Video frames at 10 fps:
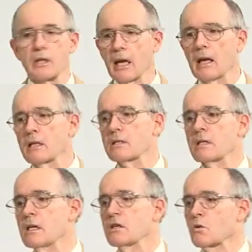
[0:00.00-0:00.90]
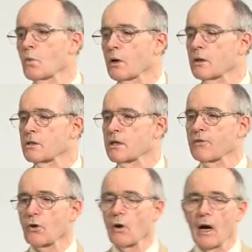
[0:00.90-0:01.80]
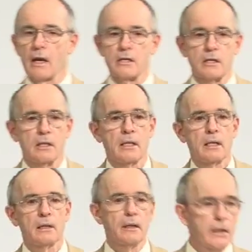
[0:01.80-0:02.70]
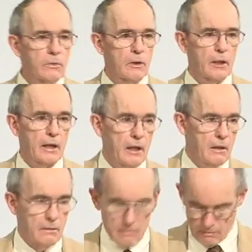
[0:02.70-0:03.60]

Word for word: takes these words of Christ literally.